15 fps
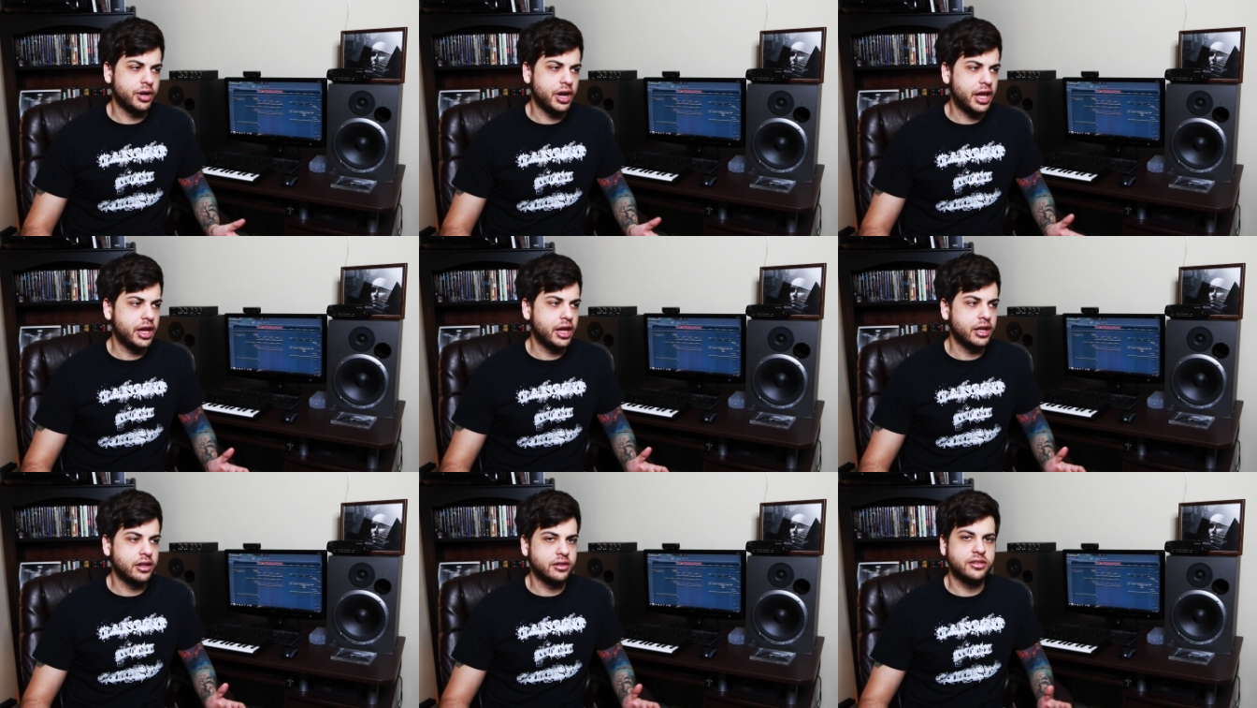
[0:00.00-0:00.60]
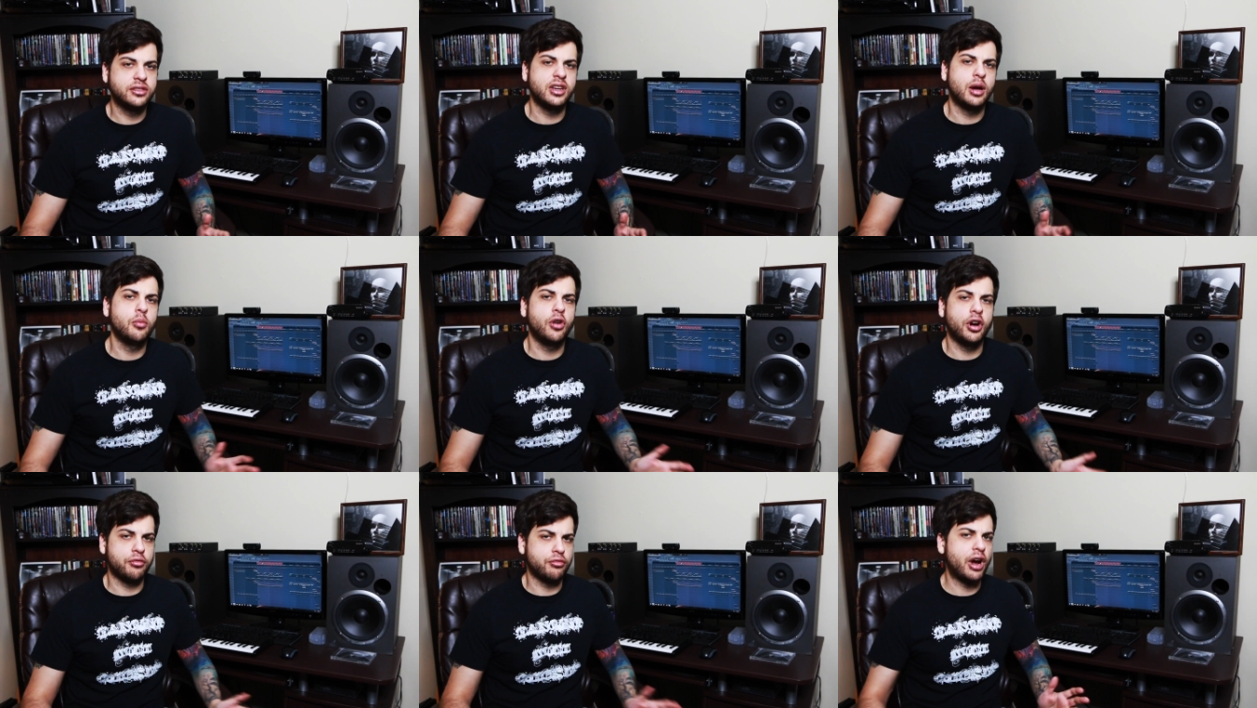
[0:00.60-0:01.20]
and
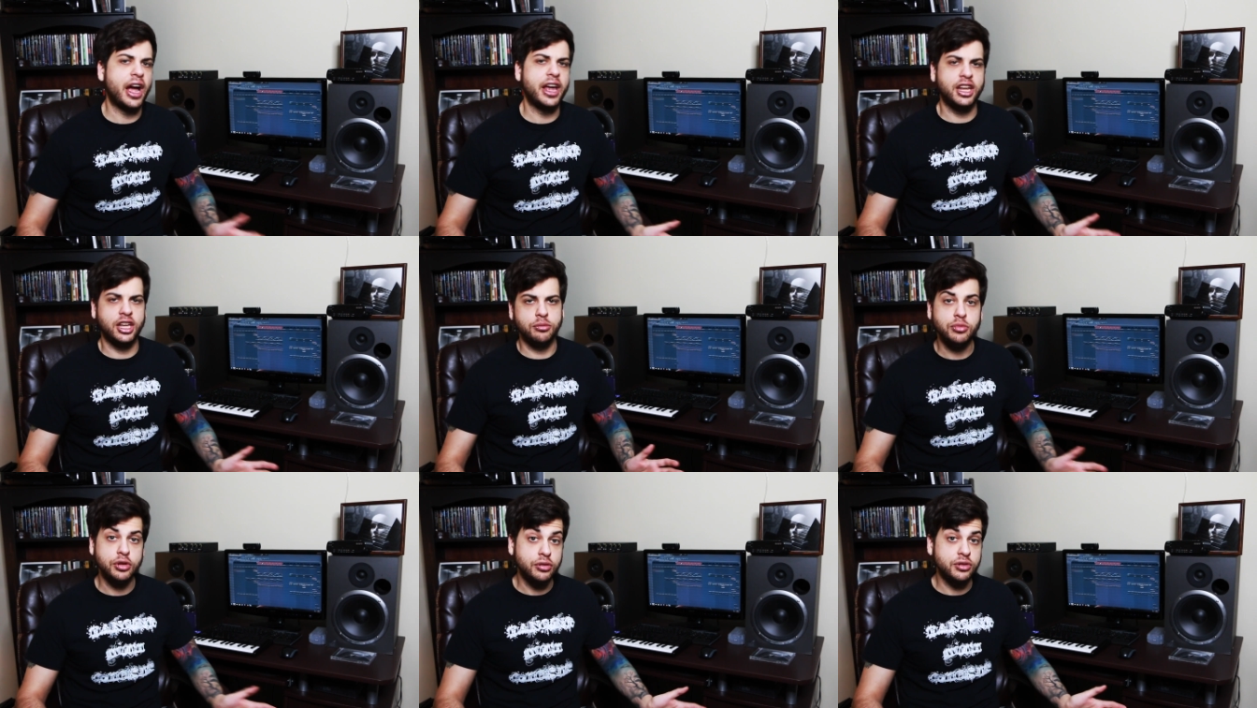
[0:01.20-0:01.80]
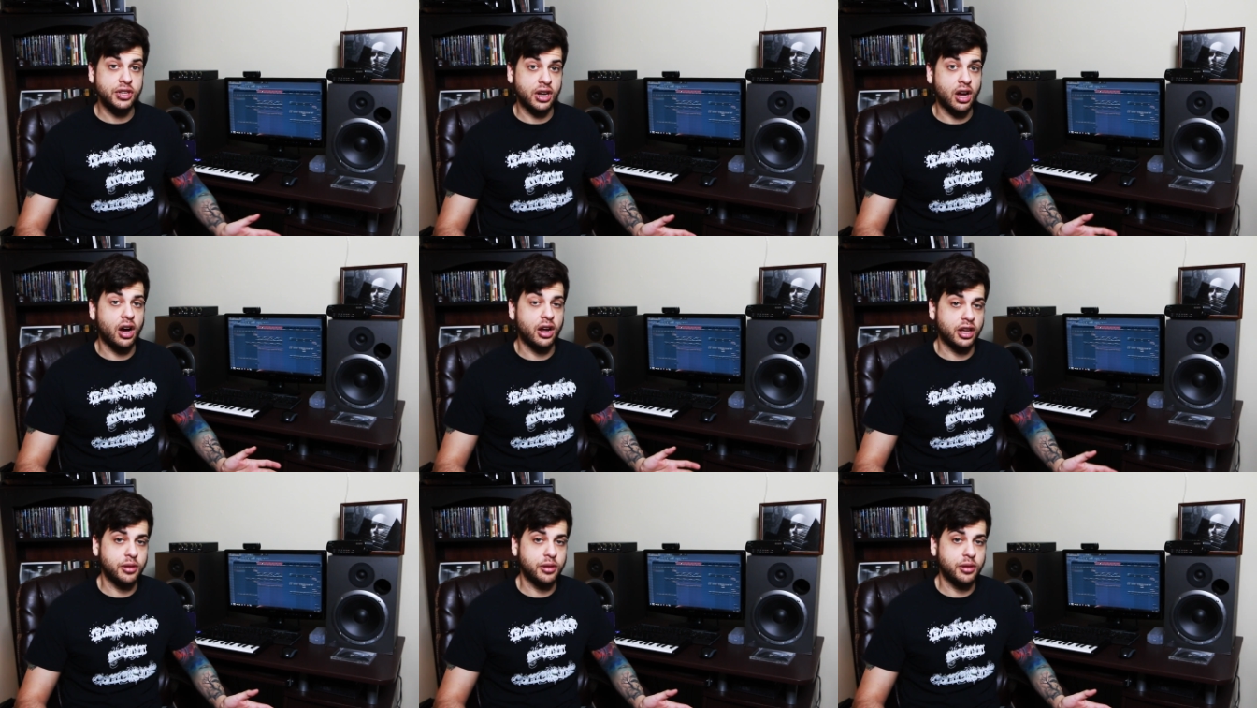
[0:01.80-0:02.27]
somewhat writing music on